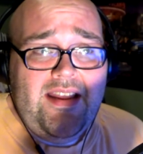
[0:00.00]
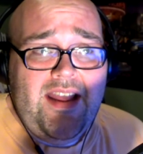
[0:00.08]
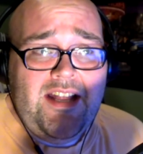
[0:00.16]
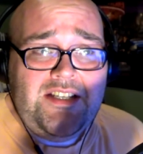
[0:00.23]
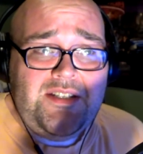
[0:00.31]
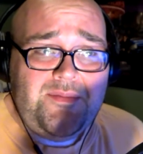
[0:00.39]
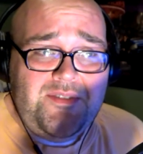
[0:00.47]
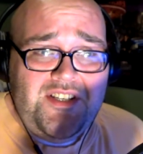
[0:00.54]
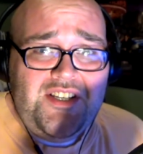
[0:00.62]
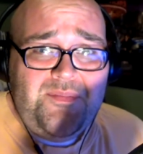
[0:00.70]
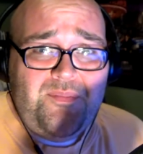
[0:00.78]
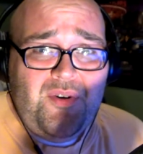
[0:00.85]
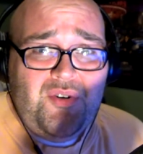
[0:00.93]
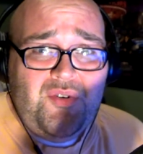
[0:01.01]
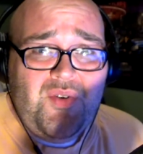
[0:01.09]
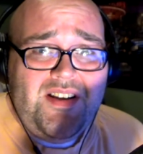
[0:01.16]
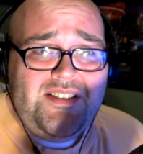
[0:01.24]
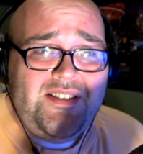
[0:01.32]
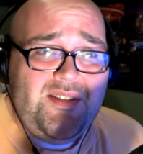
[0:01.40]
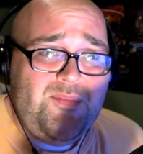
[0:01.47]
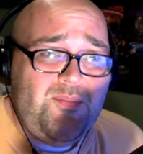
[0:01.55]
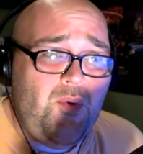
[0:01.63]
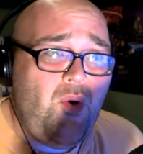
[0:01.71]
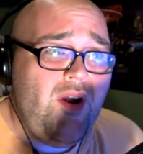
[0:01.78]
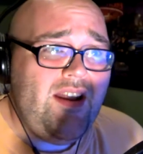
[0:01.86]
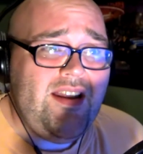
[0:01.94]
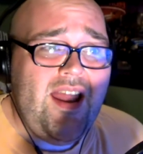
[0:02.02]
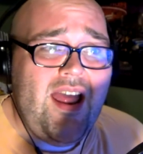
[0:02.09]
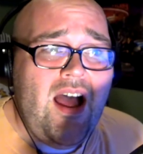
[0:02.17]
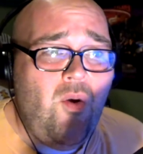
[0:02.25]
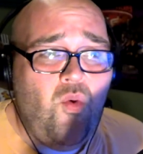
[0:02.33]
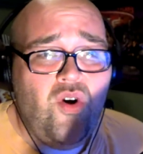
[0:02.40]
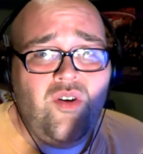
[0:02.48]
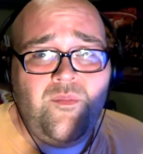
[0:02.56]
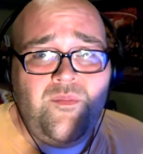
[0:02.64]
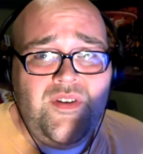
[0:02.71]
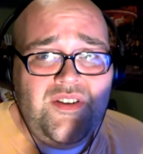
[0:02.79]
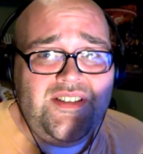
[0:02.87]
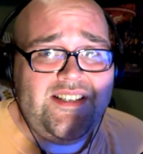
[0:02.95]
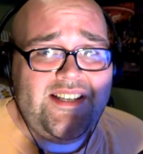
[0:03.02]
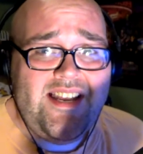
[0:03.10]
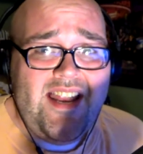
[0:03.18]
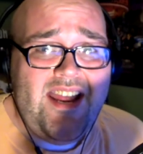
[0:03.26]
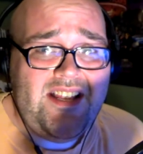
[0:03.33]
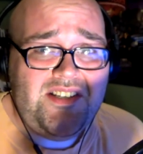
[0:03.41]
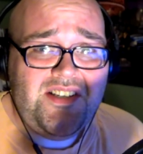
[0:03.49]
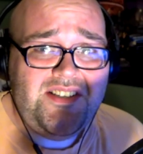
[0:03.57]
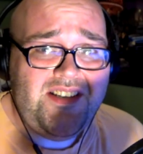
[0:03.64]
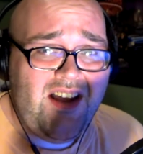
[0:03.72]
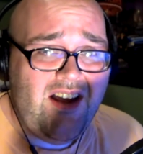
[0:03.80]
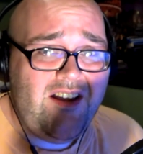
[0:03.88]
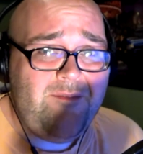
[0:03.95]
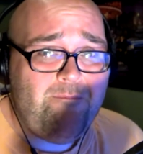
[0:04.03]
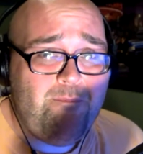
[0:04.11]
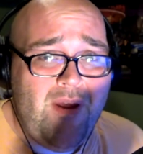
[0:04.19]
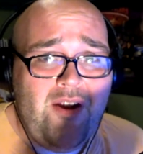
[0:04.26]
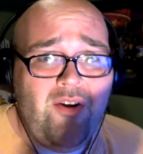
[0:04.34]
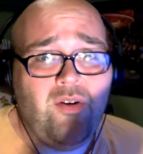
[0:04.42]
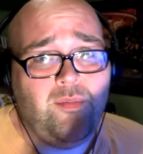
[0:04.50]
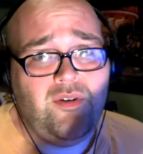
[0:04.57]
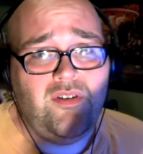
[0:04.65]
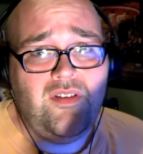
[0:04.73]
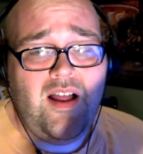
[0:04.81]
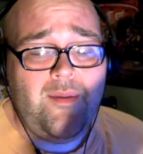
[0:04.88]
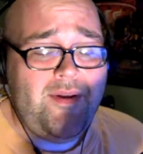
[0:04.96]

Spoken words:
it's just progressed to the point now where music today is just unbearable.